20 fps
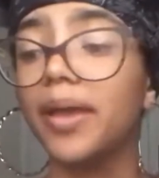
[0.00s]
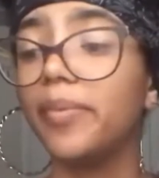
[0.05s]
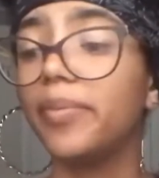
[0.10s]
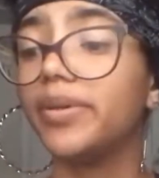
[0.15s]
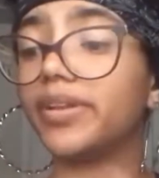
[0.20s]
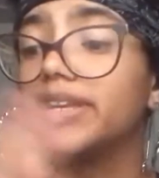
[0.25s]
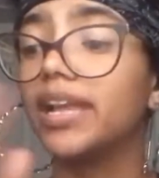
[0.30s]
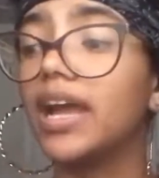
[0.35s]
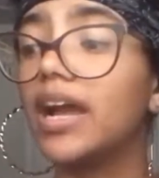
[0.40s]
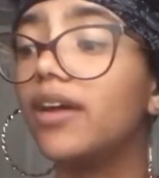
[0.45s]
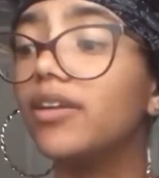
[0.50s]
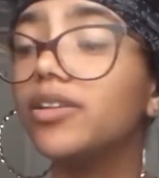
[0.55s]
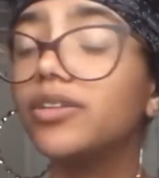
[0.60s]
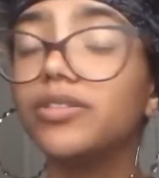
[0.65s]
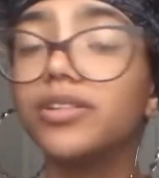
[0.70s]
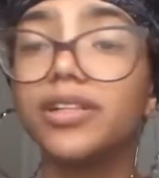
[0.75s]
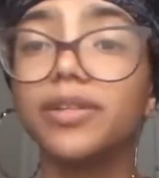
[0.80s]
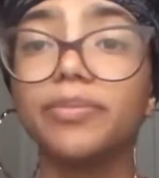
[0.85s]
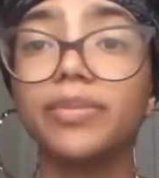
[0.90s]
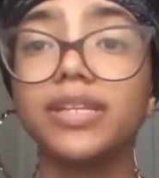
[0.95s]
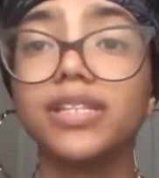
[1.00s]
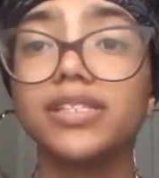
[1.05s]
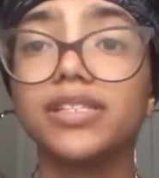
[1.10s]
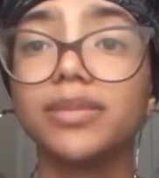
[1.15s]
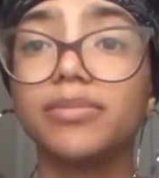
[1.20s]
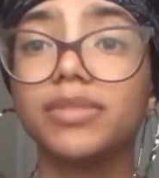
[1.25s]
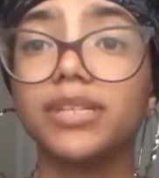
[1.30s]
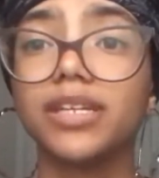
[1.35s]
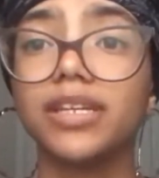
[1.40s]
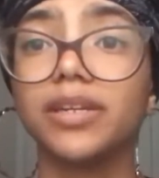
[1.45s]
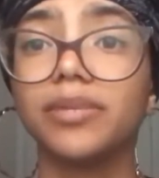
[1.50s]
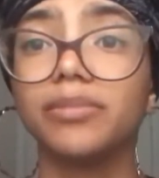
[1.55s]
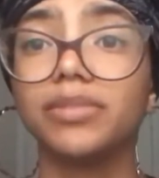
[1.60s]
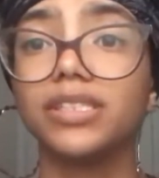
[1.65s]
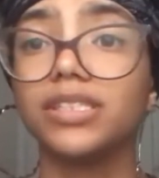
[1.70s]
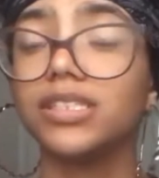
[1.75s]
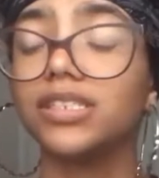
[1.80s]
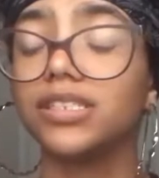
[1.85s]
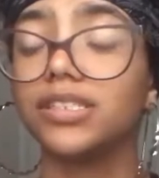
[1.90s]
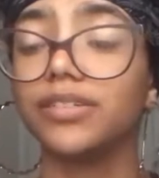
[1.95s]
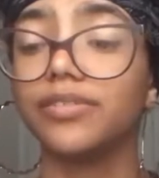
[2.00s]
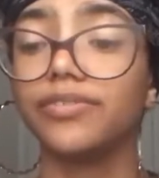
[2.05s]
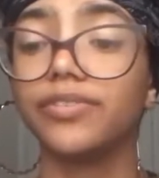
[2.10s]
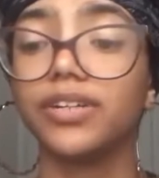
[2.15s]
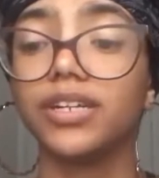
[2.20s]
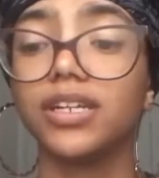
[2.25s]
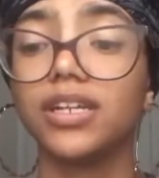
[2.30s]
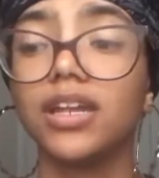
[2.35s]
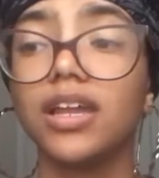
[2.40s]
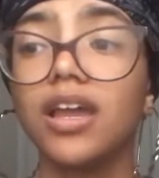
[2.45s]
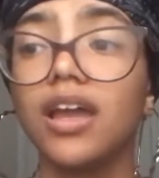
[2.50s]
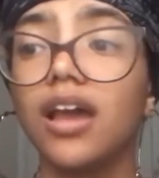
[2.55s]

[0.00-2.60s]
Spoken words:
But now Lola means something completely different.